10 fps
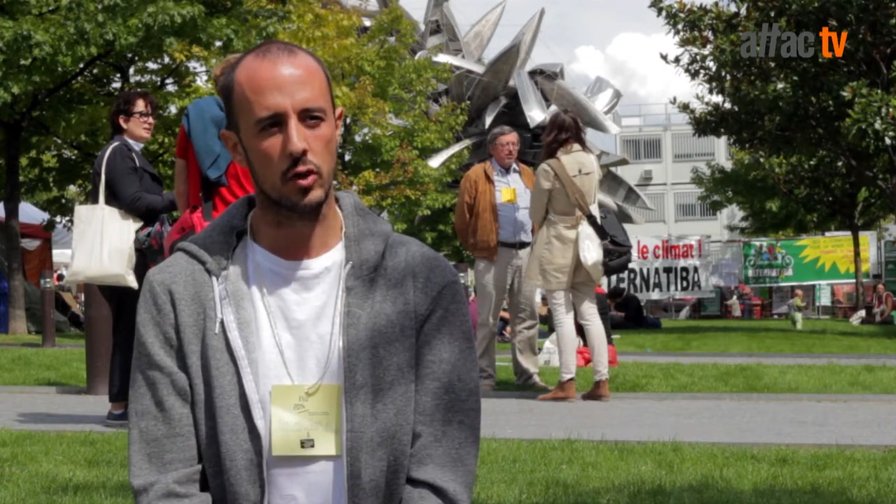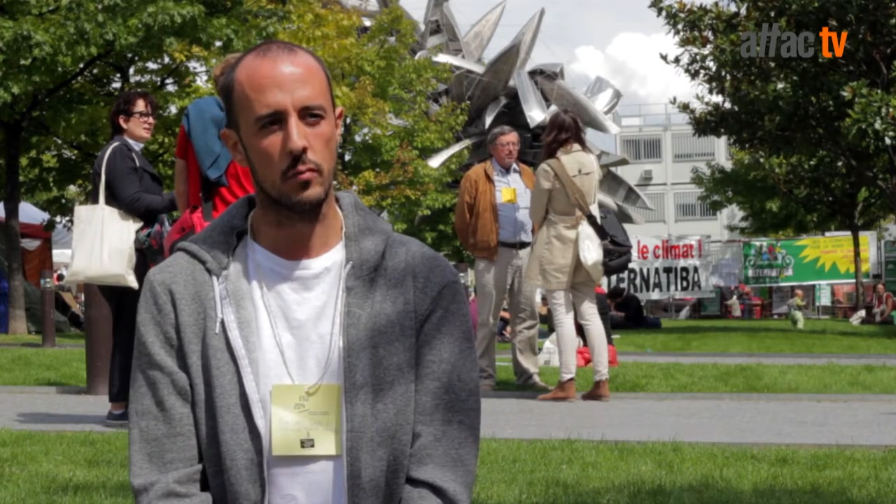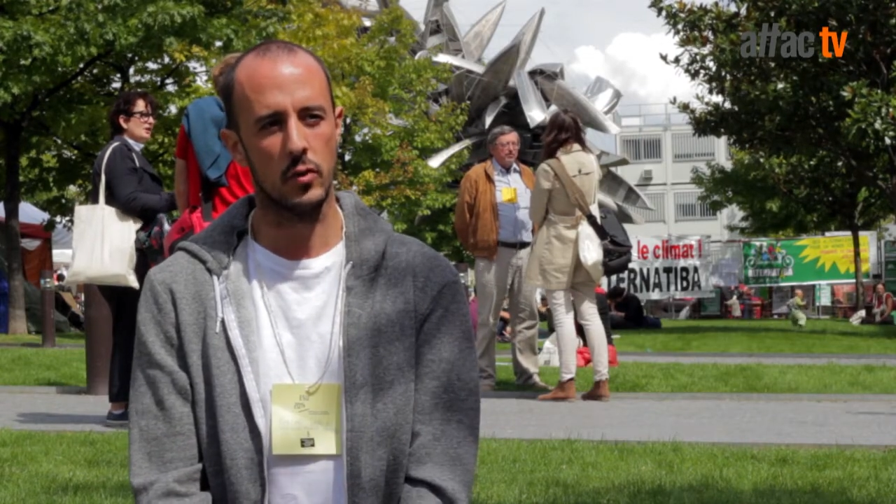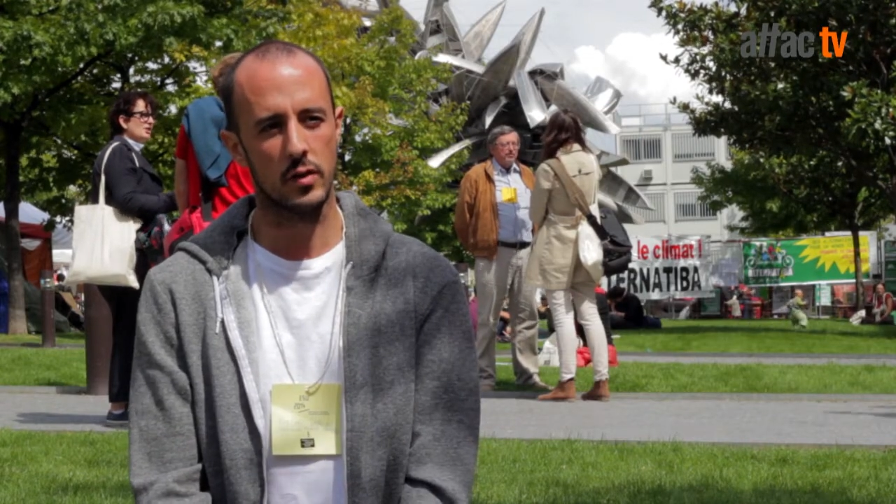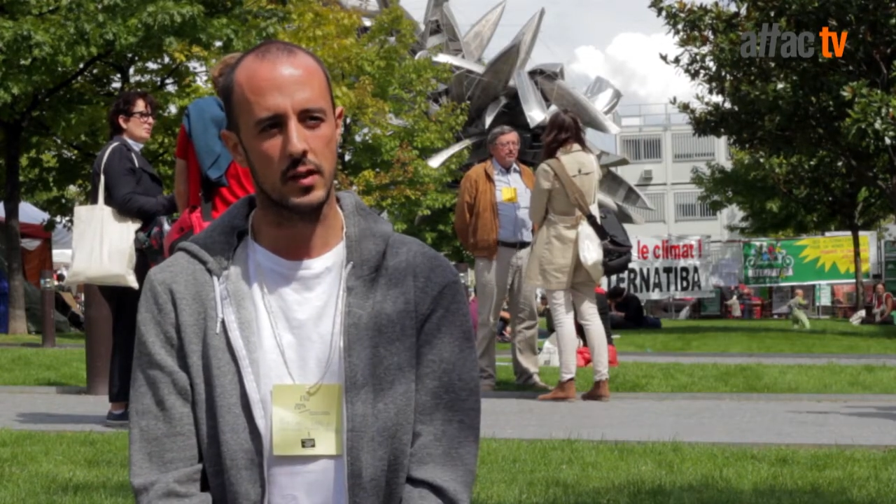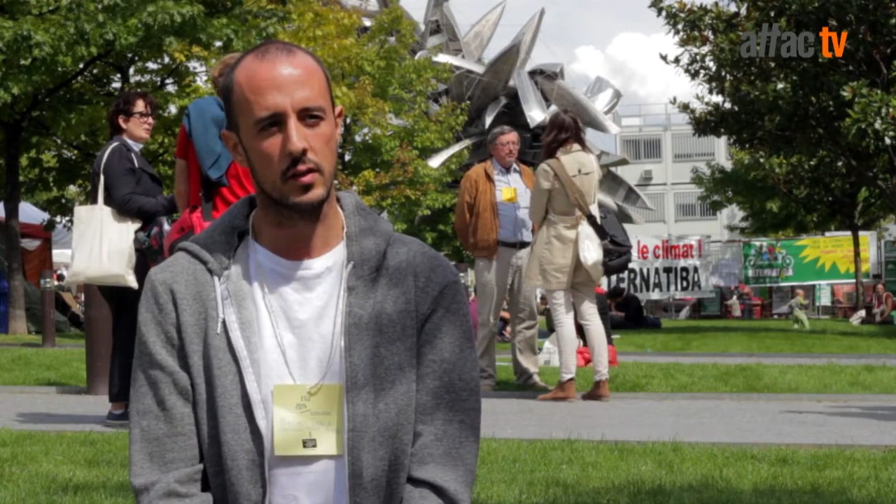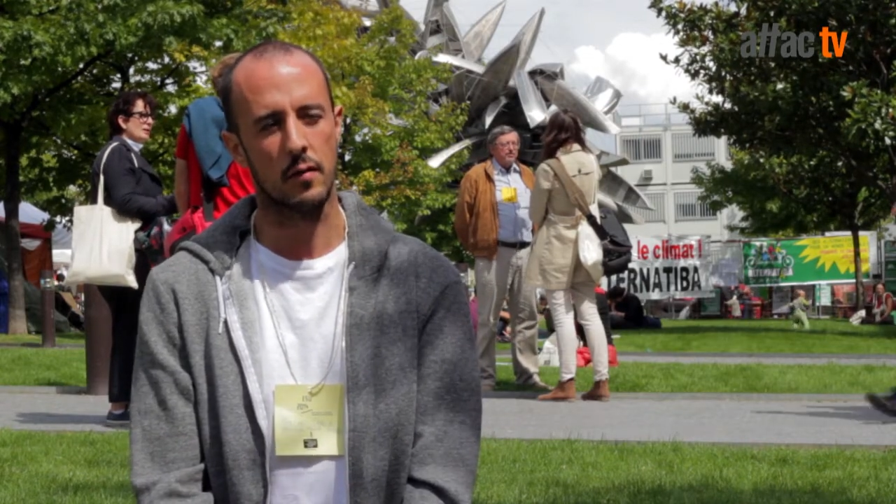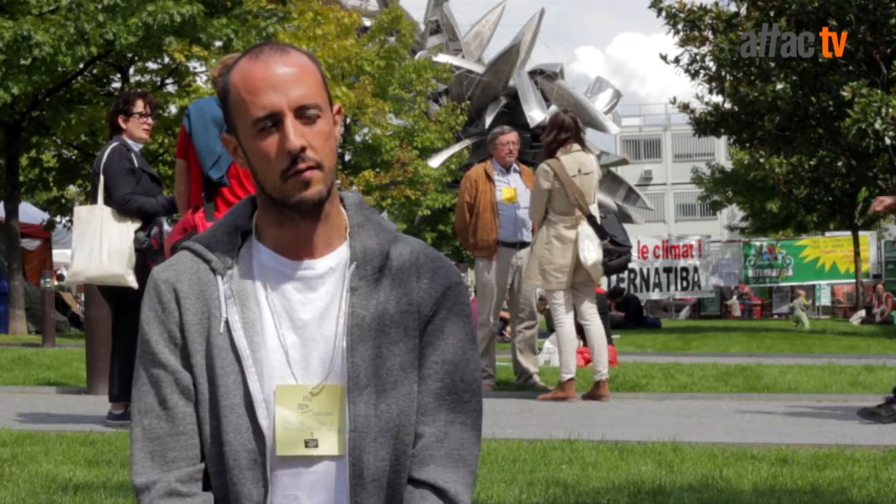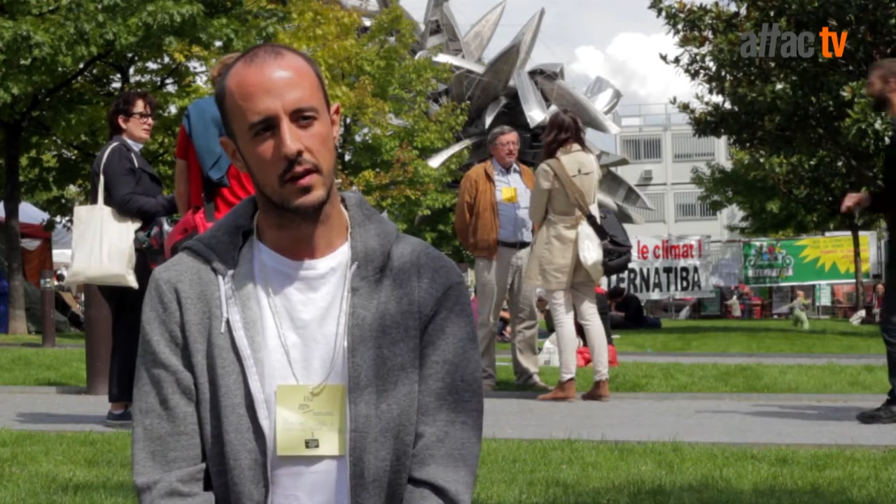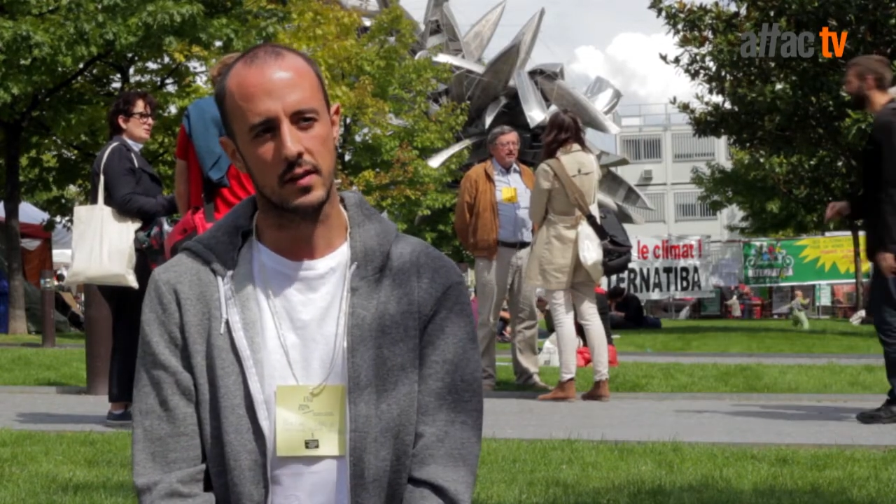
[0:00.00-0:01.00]
communities are
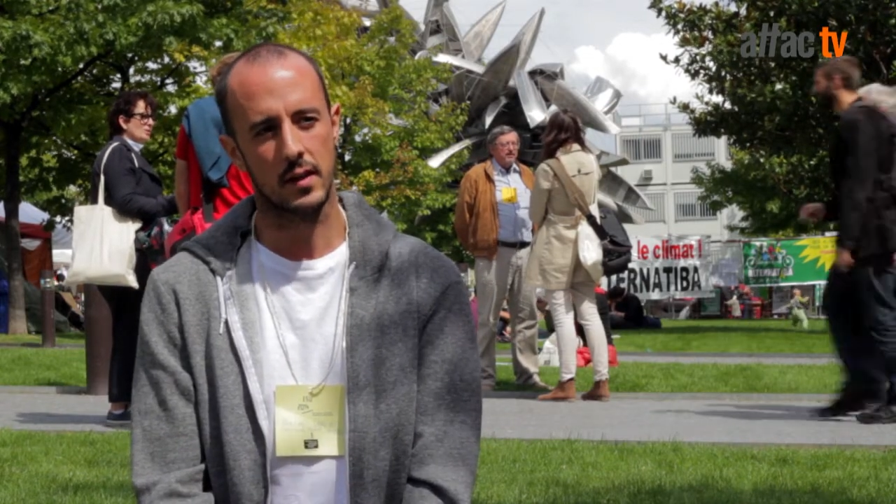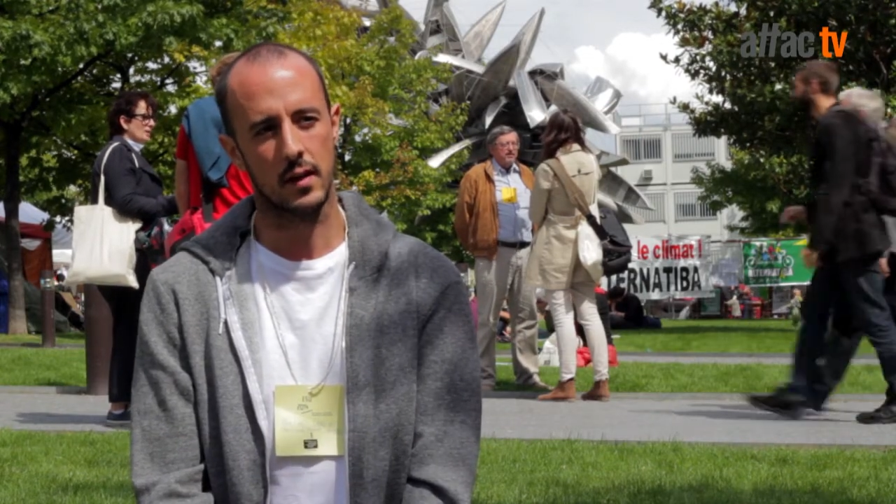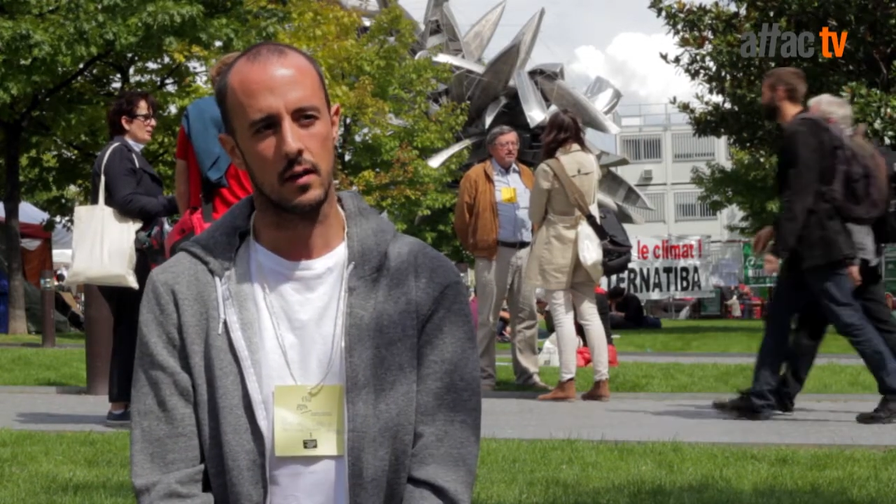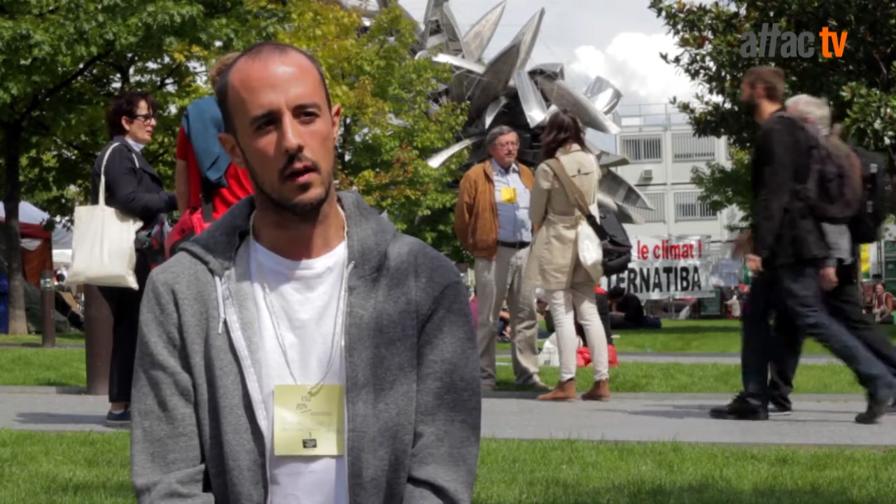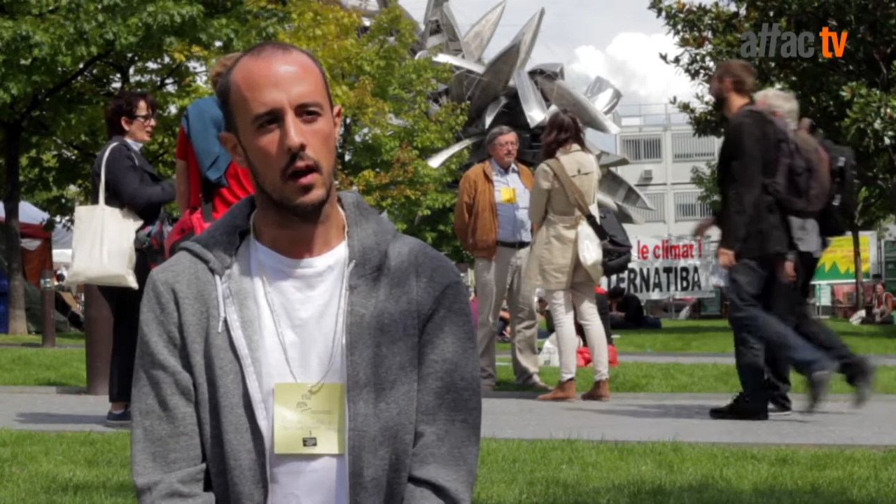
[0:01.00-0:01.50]
facing,